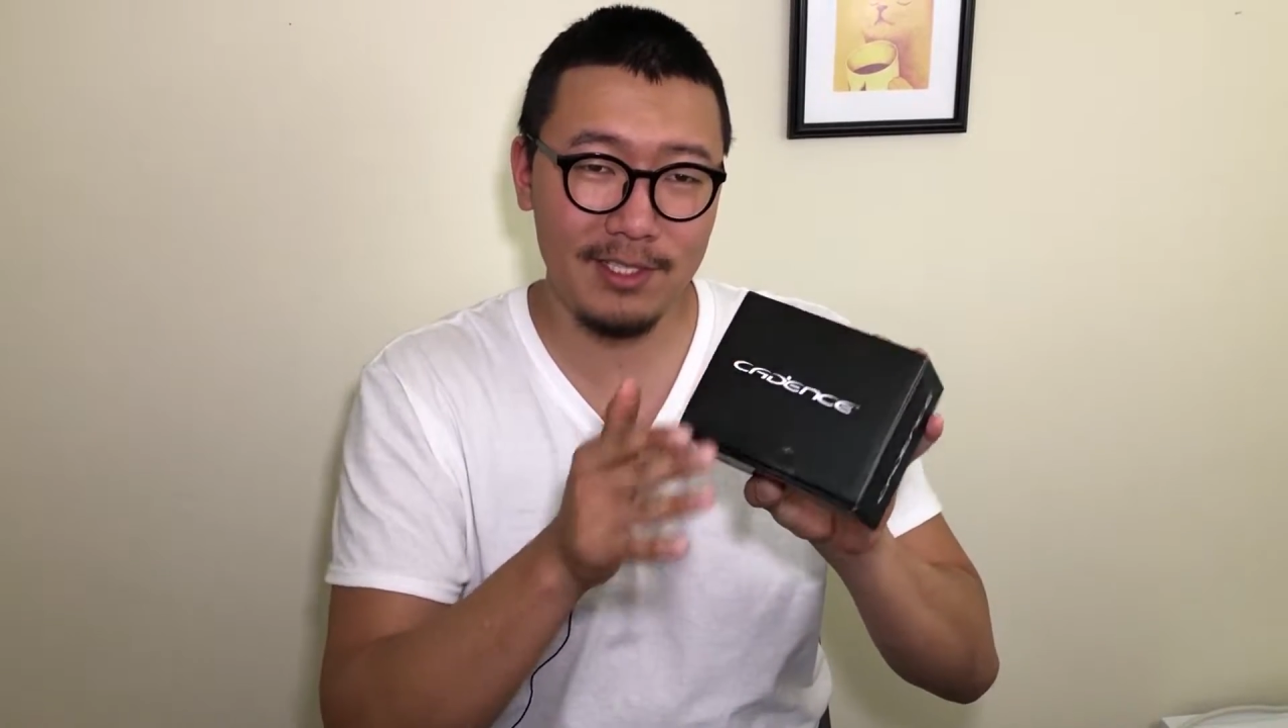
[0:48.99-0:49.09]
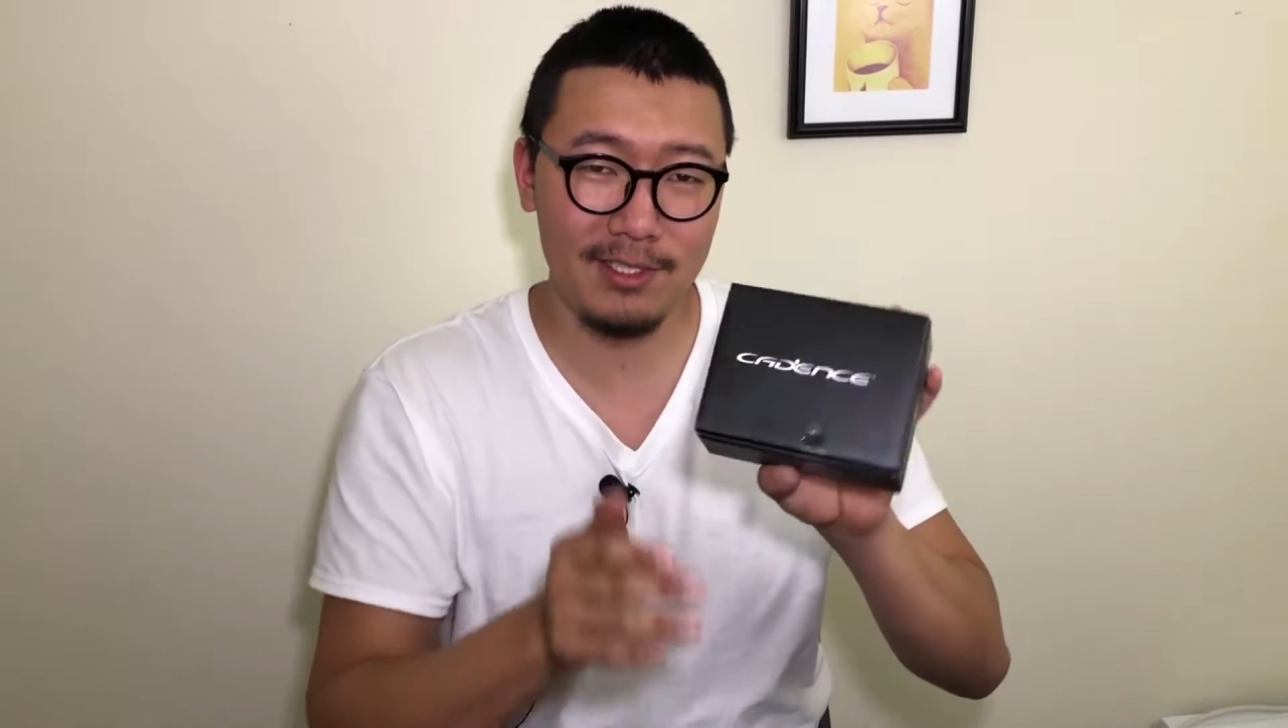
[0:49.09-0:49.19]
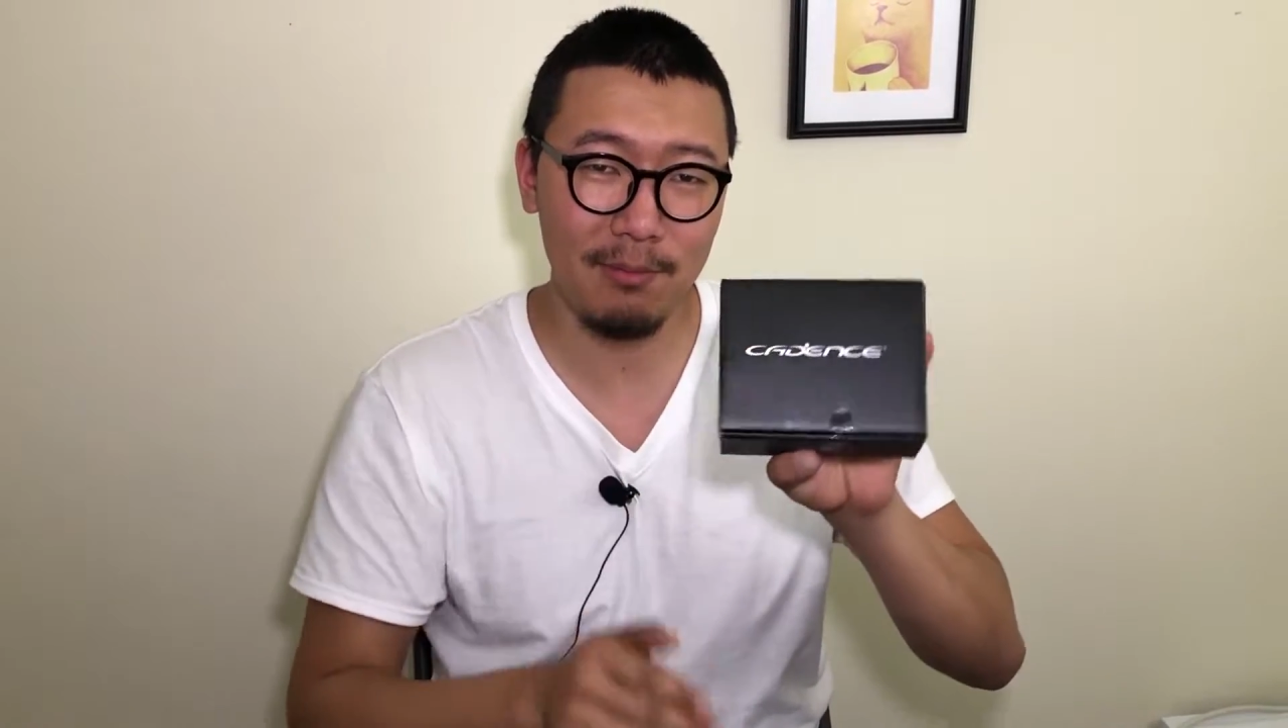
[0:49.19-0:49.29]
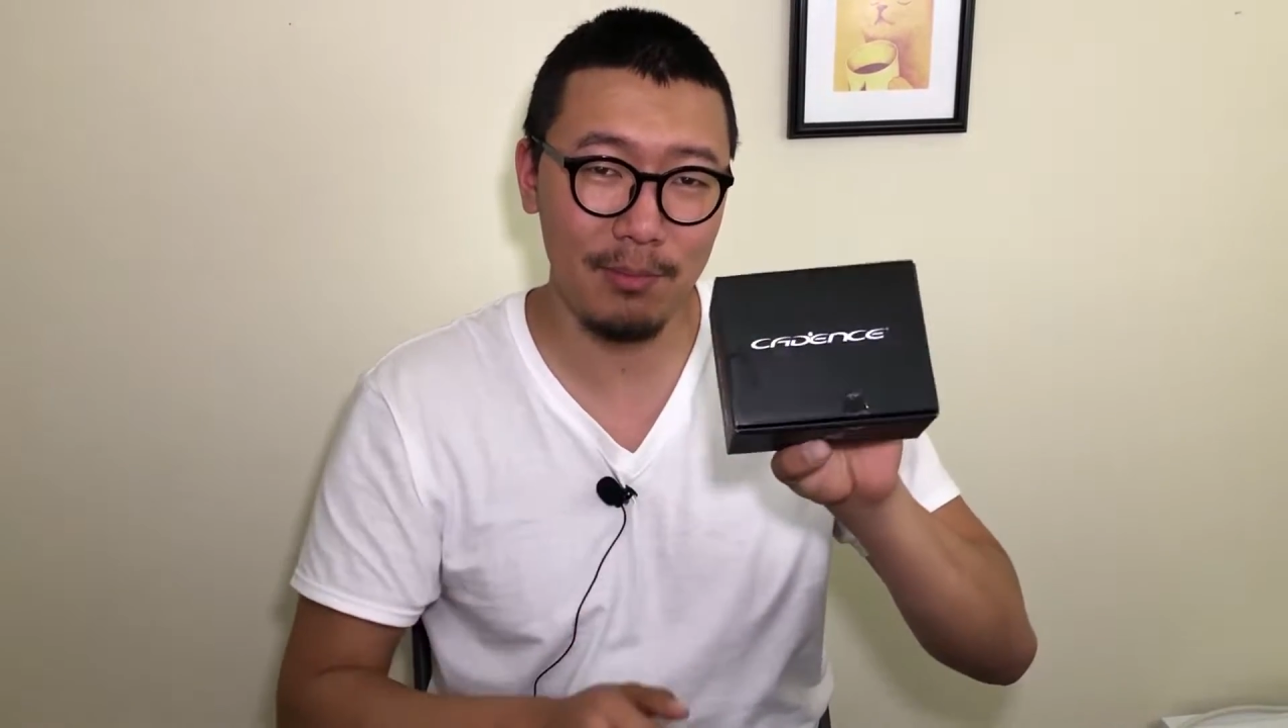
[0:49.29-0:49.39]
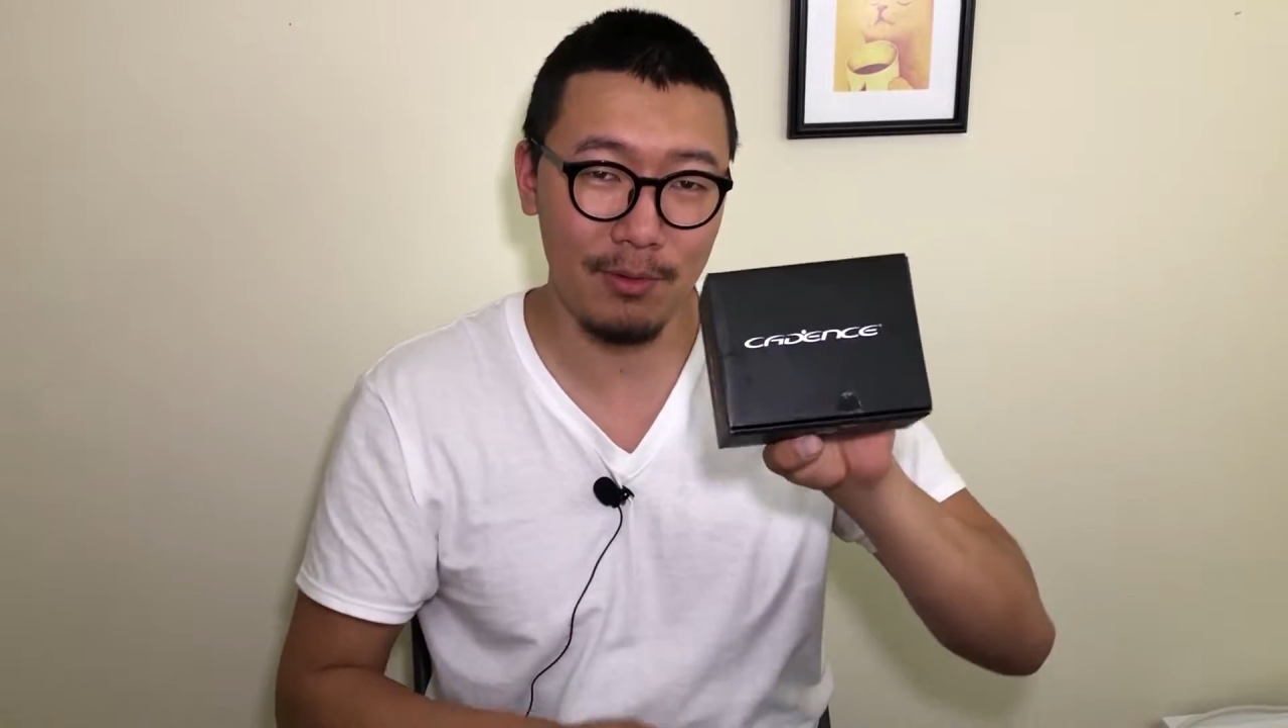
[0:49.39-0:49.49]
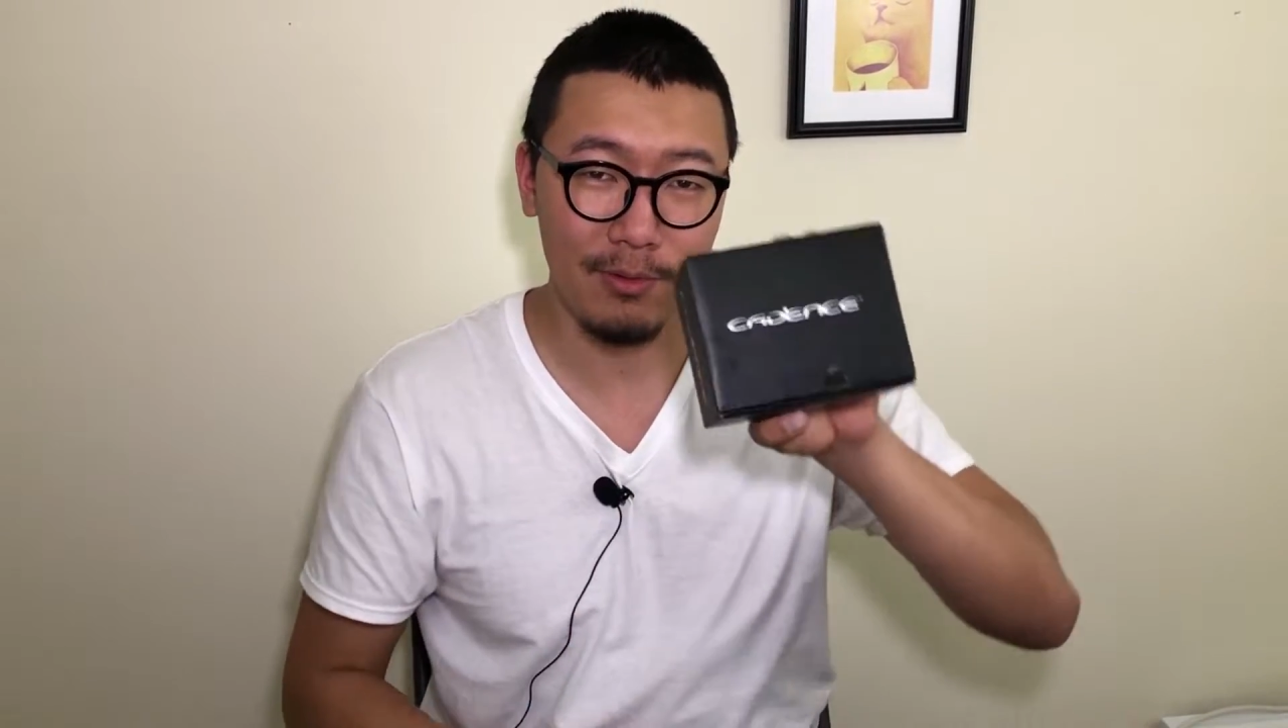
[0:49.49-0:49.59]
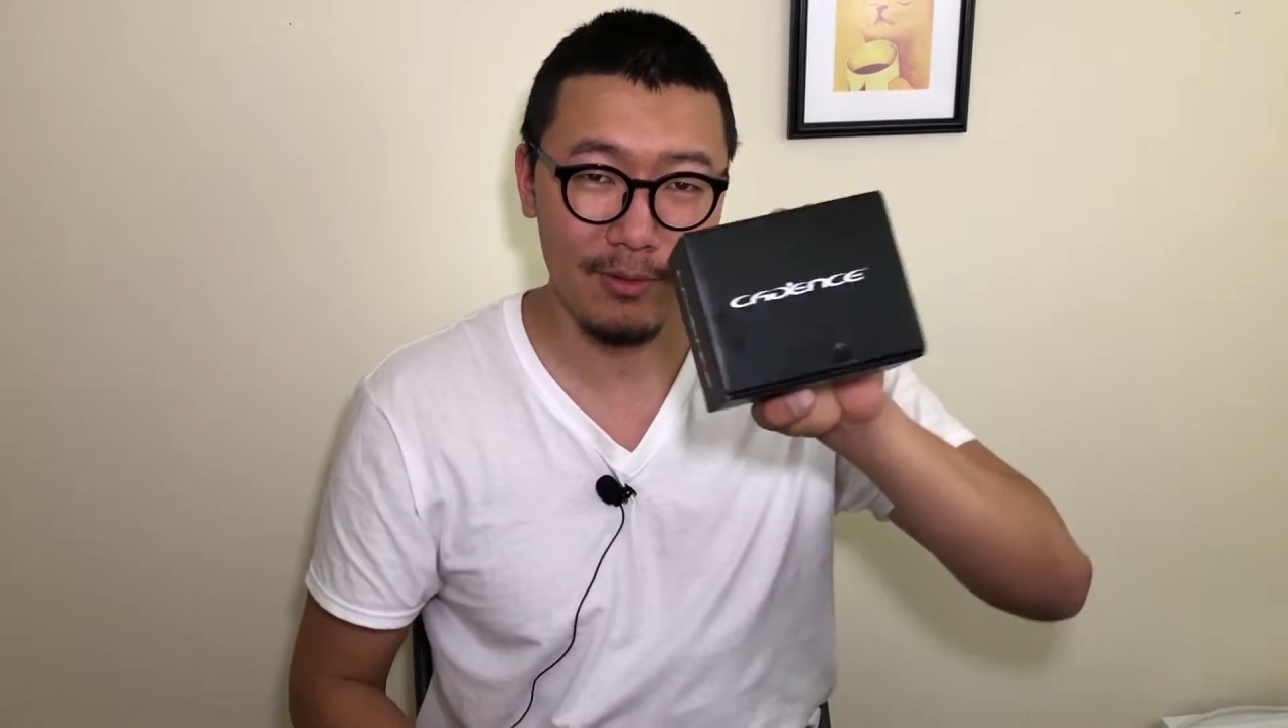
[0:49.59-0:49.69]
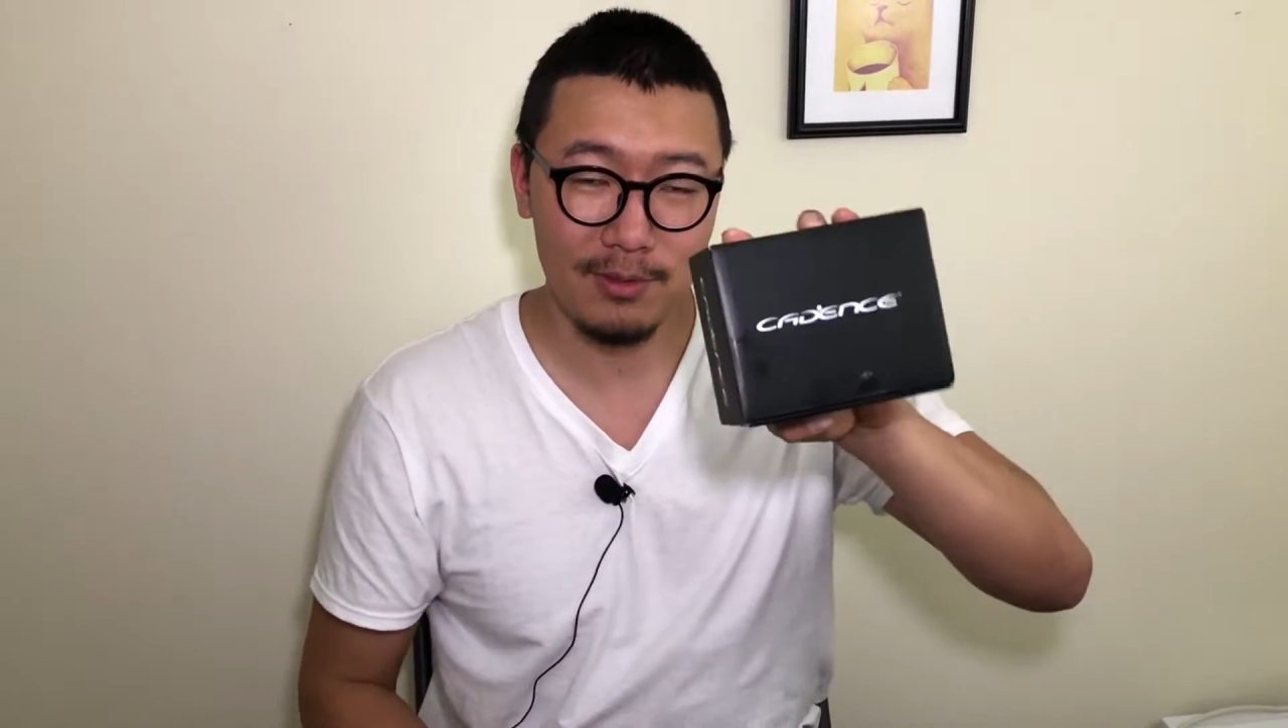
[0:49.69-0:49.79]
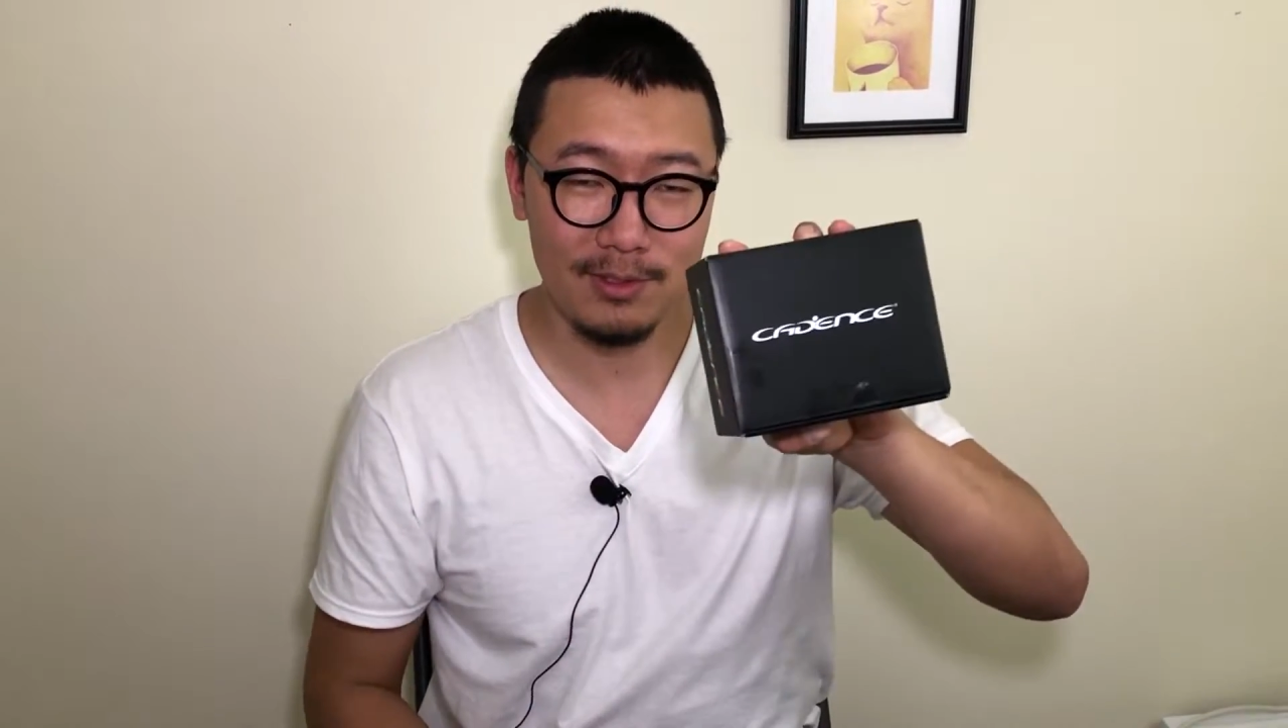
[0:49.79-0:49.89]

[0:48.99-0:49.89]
simple,